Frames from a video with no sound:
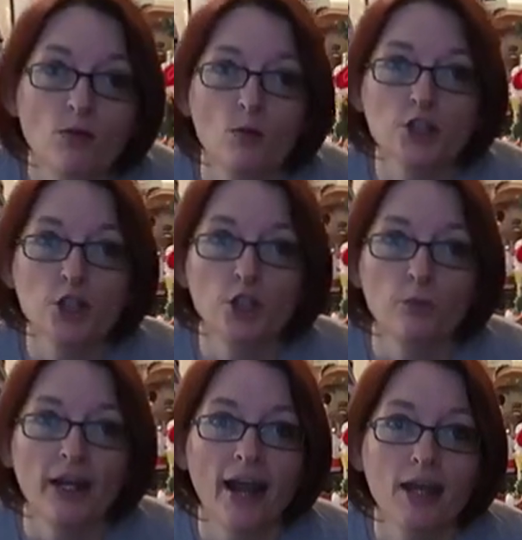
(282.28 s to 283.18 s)
What should
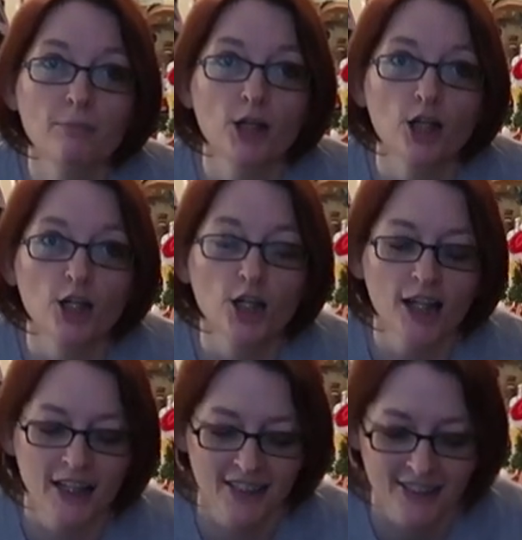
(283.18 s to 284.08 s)
we name her?
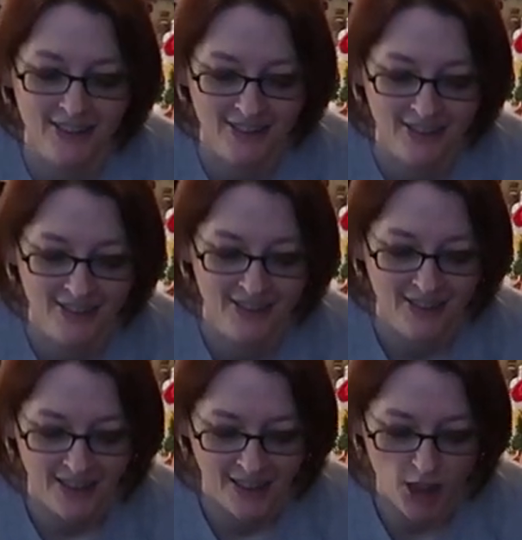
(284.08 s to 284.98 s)

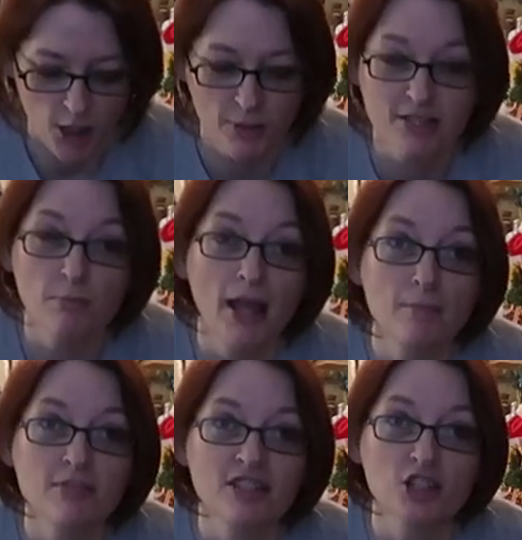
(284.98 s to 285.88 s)
Give me some
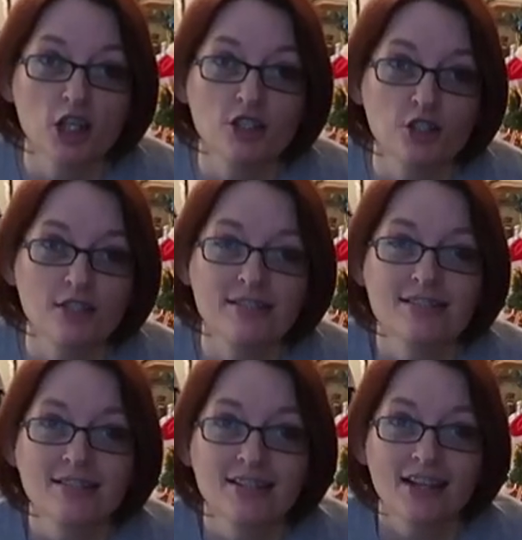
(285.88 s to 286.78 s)
name suggestions
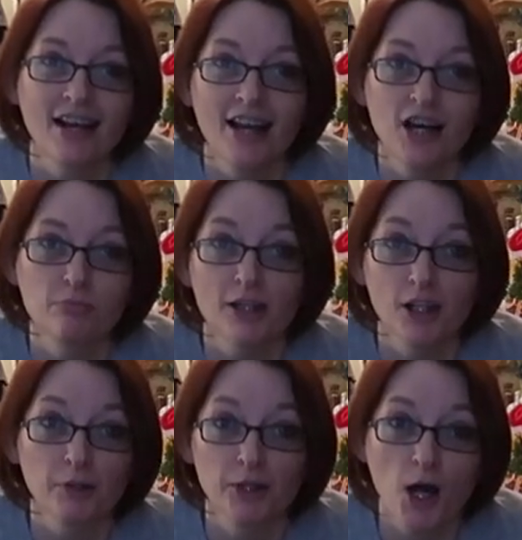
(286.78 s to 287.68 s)
down
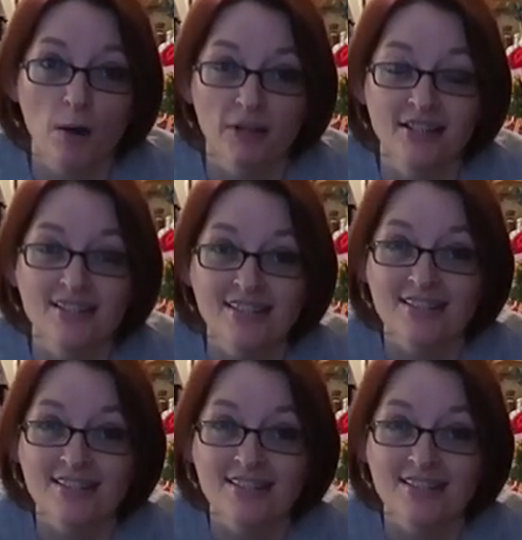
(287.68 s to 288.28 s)
below in the comments.